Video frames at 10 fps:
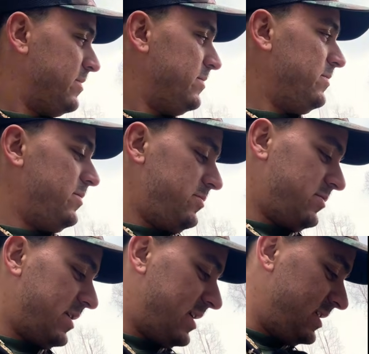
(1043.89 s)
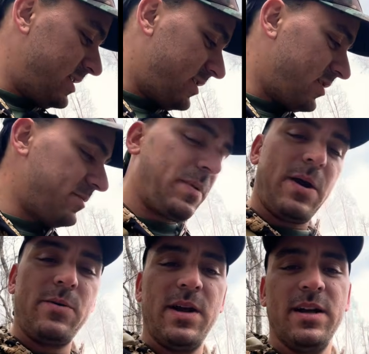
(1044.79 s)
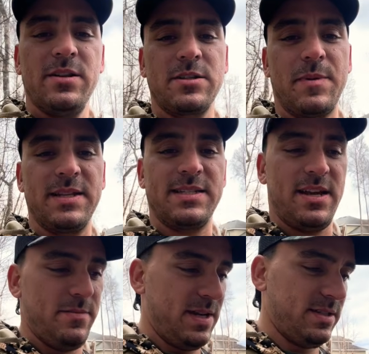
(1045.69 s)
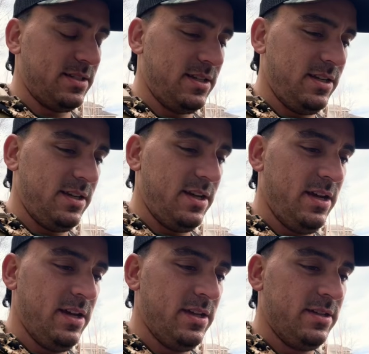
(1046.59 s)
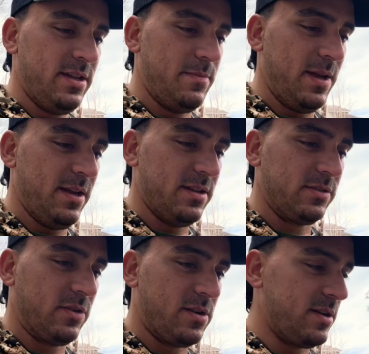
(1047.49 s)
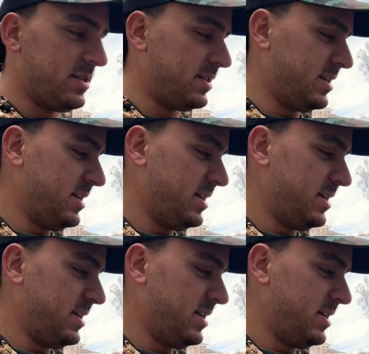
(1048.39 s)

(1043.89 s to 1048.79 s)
Ooh, he's their GoPro. Looks about the same as the Deadmeat as far as